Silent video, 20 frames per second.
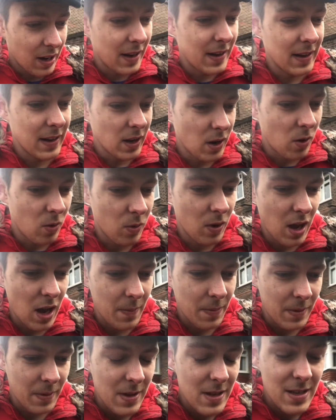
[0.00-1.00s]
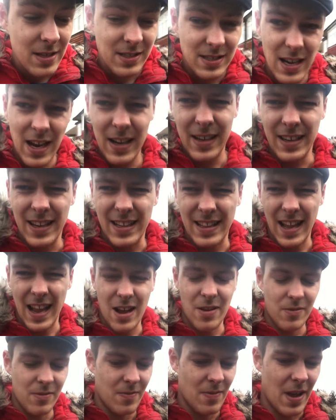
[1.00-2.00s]
cleaning it all up, sanding it
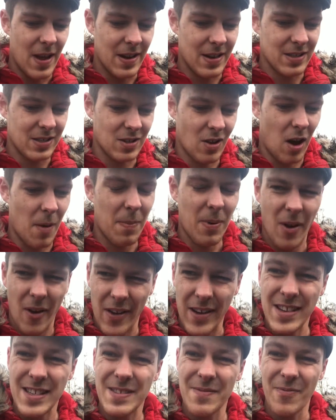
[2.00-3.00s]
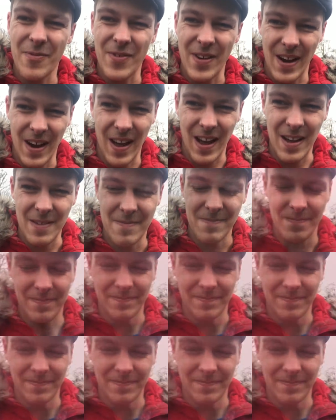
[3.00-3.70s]
down, and then start applying some filler.